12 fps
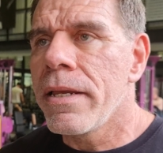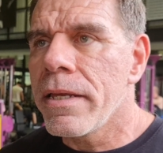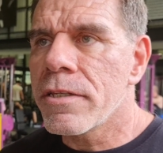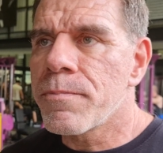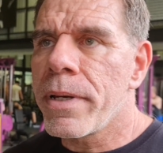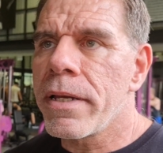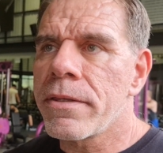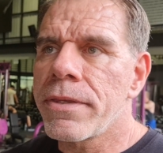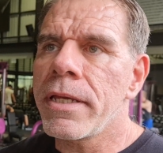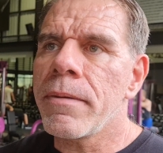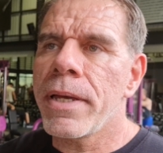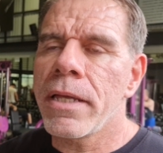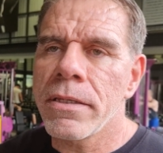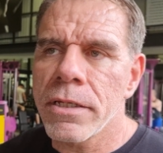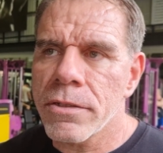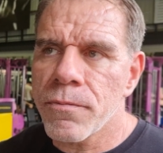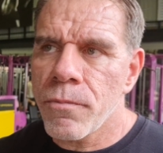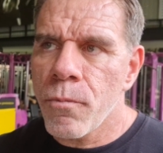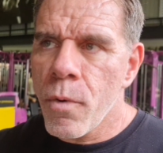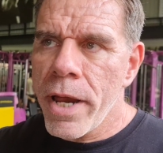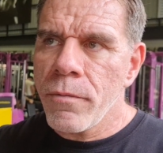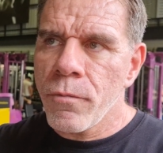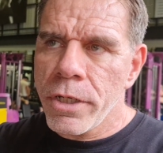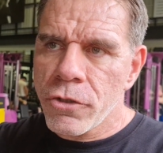It is, but think about this.
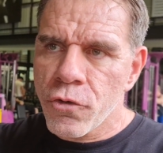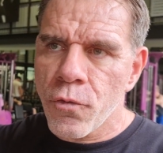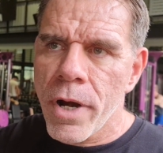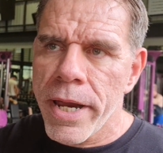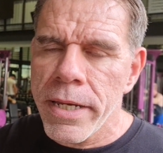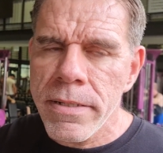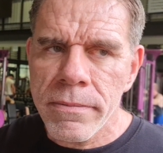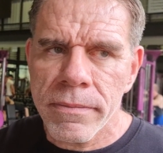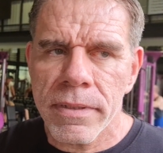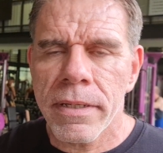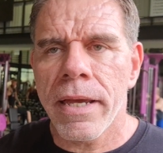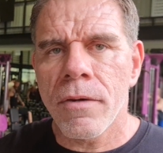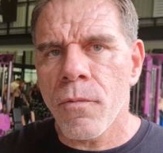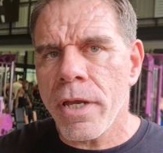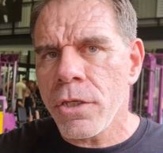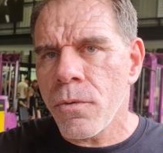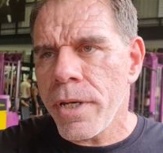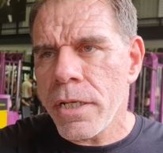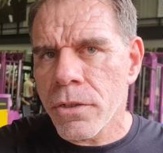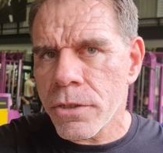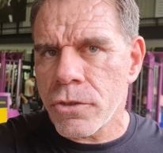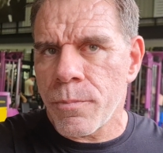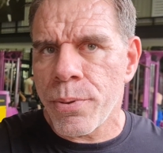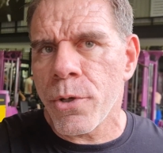When we train and when you eat
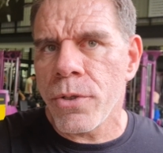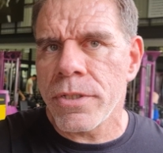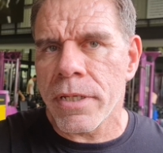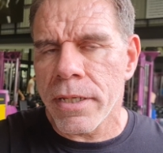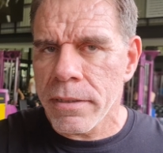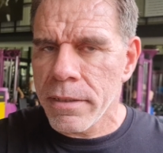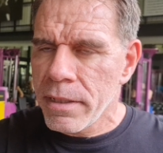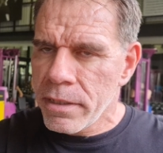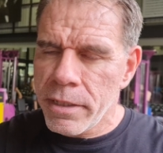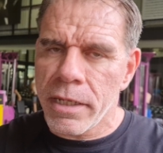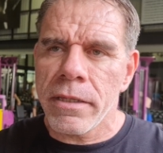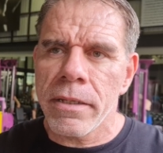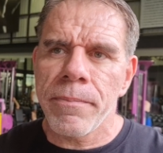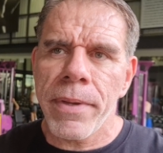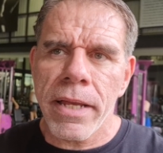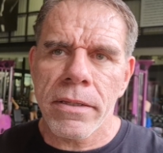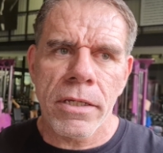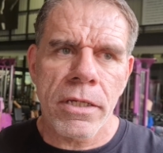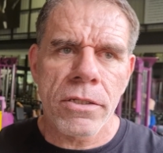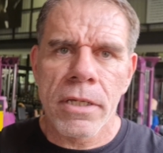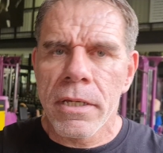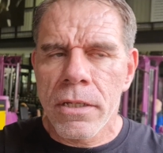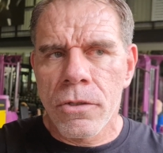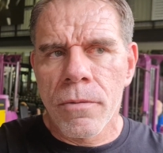lots of protein, think about this.
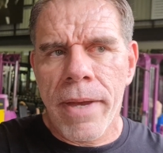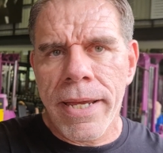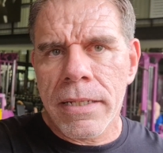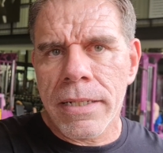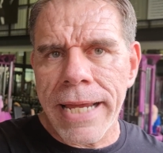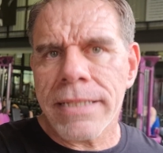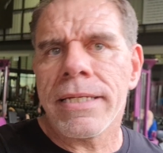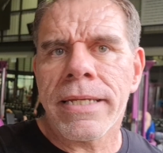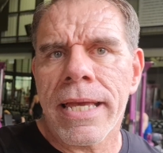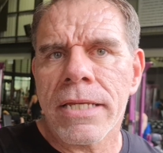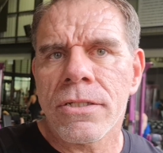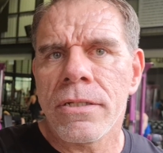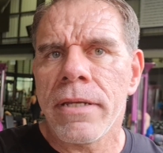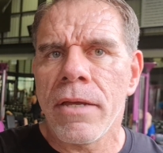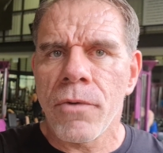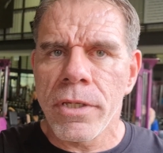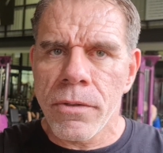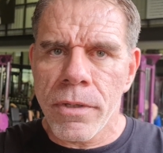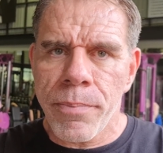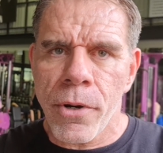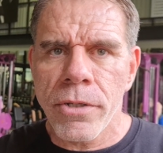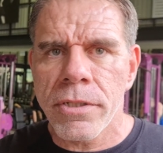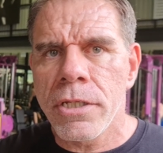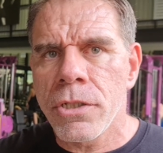You make lactic acid, and when you eat
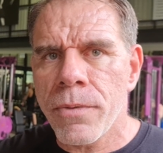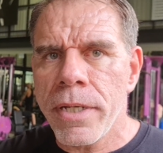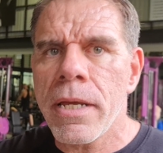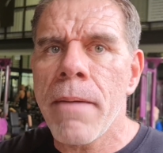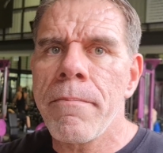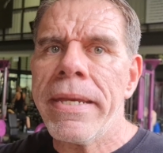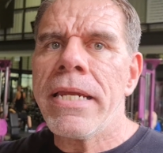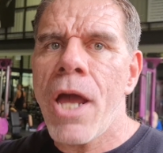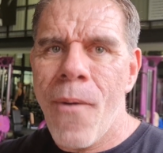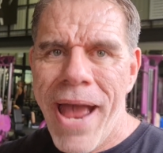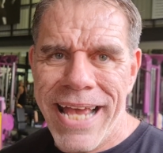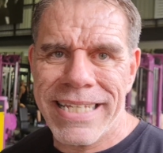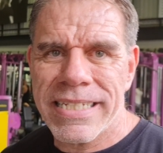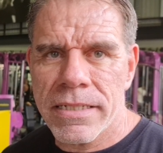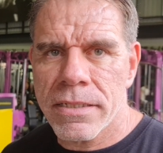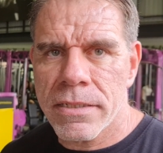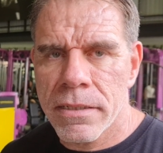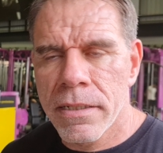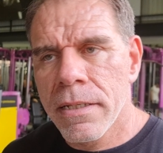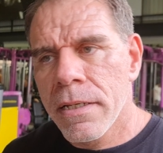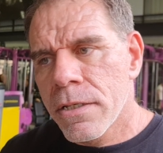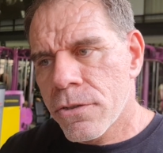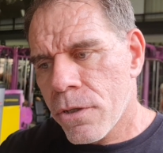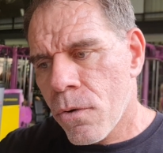protein, you eat amino acids.
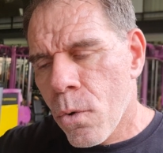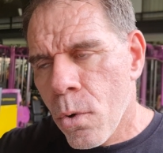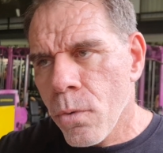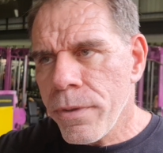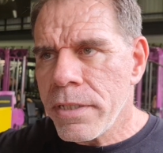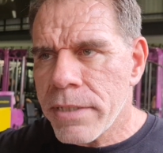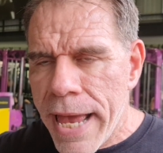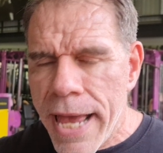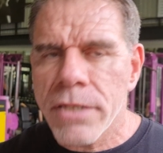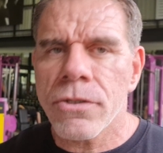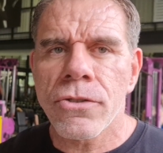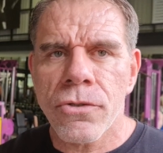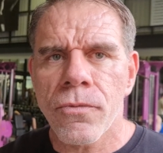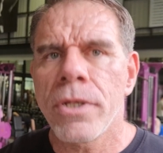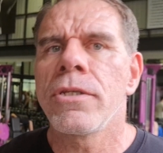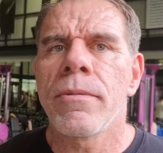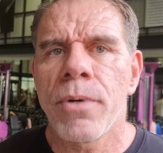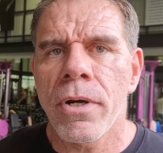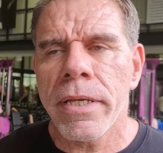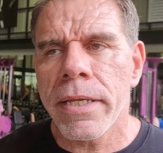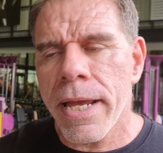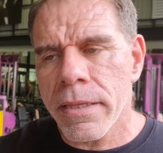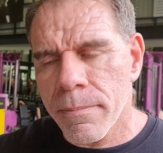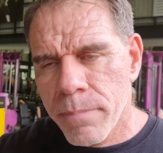So all these acids are in your
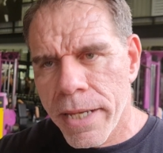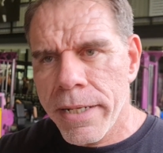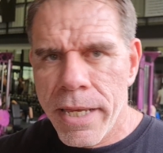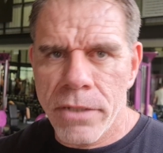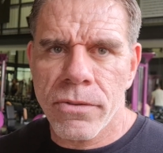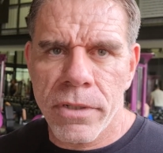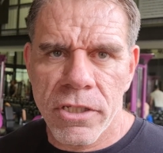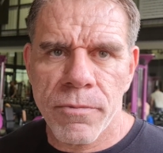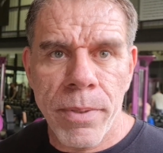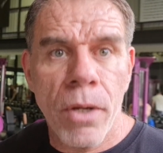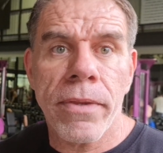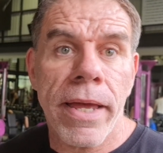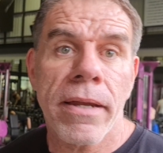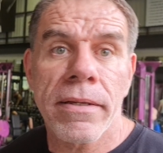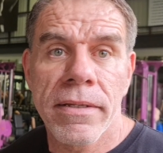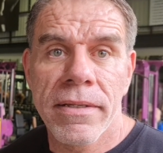body, and the blood has to expel that.